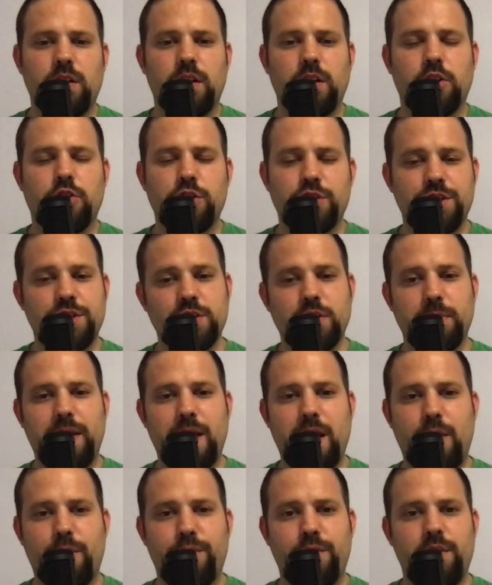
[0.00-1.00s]
Christian's going to
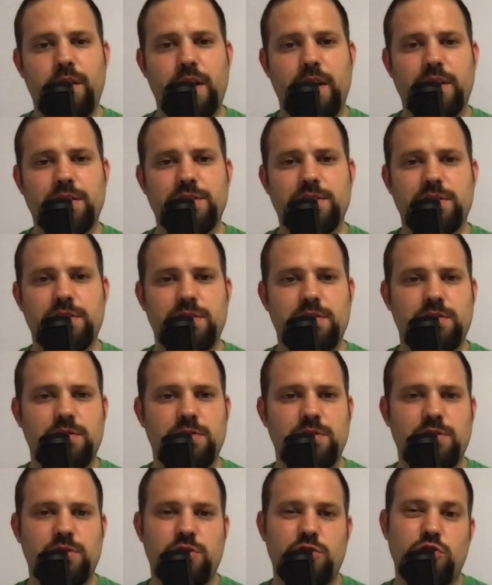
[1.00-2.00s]
be out for the
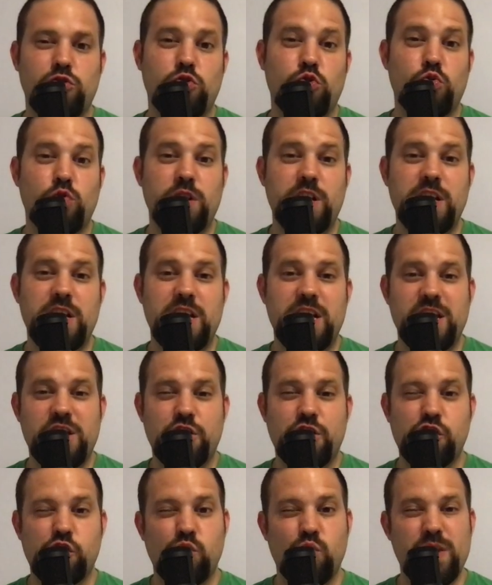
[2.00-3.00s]
next
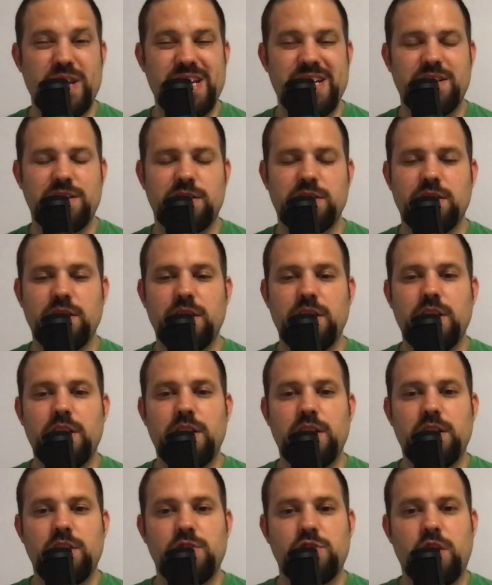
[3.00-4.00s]
3-ish weeks,
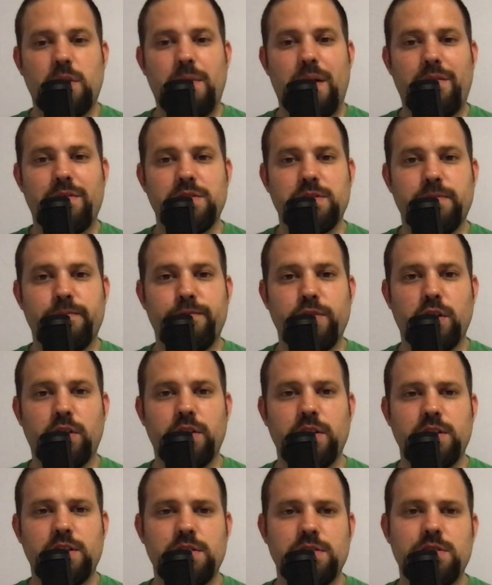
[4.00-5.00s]
so I'm having some
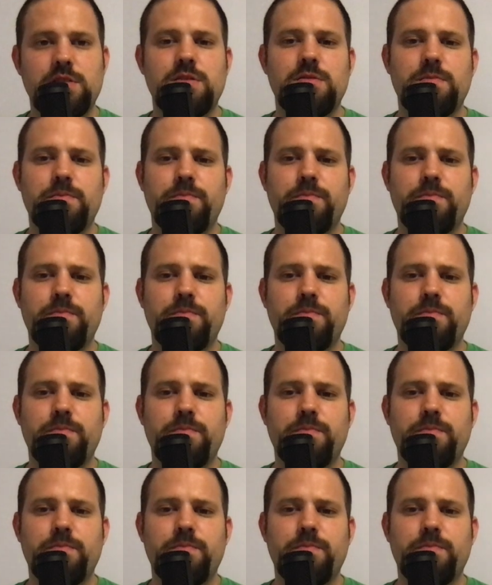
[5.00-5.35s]
fill-ins.